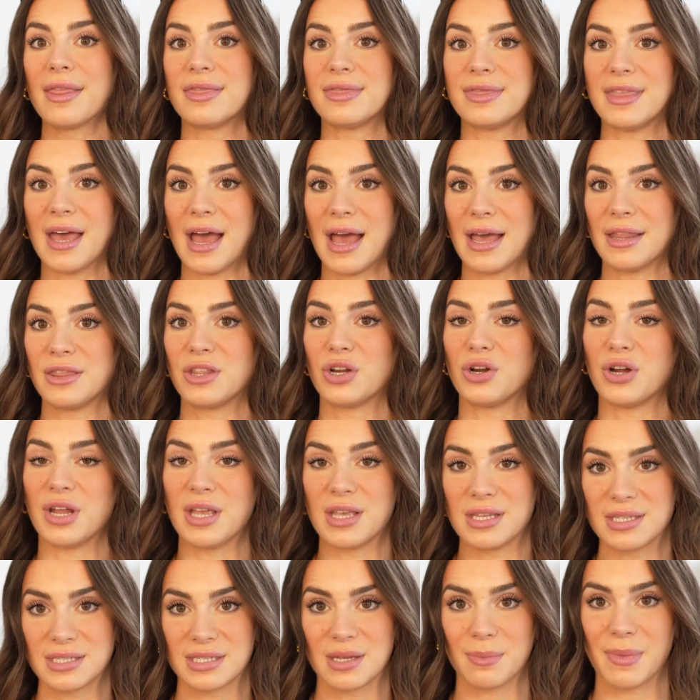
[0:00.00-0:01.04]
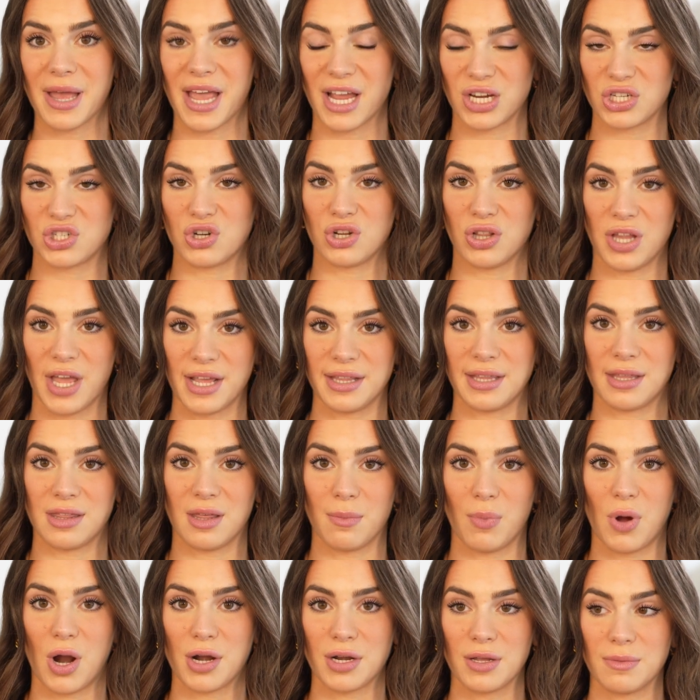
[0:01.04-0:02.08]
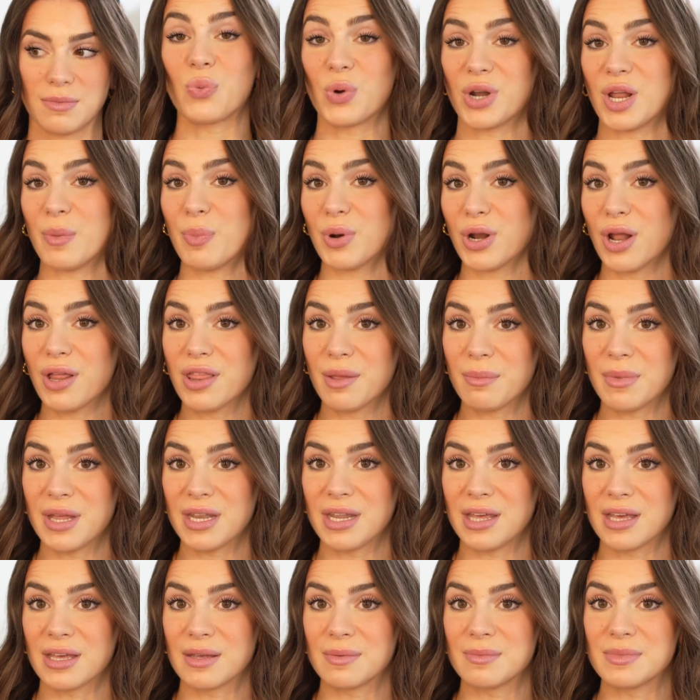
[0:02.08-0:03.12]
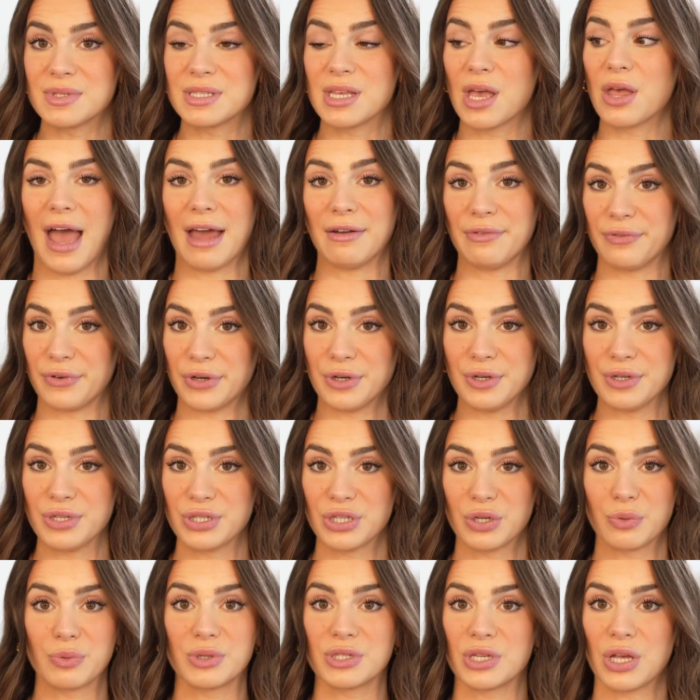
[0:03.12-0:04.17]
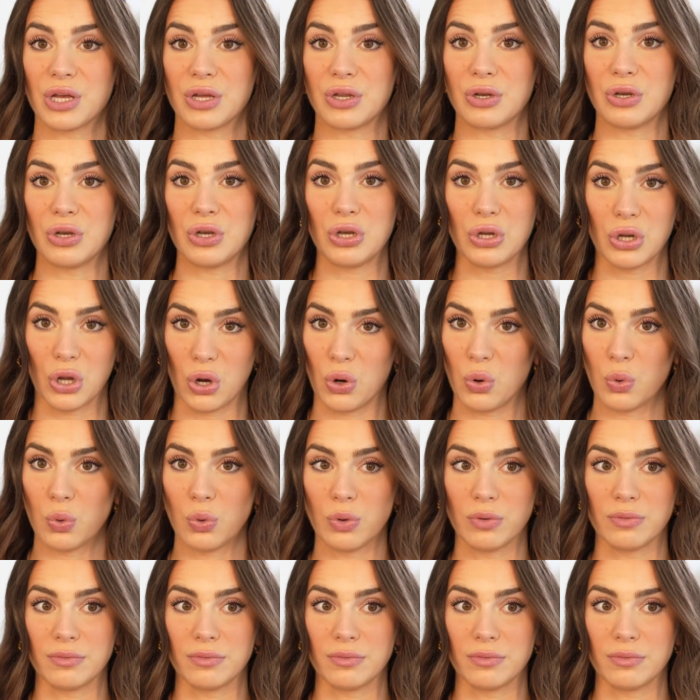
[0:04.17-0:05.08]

that there is some extra length at the bottom. When I put on the mediums, at first there was no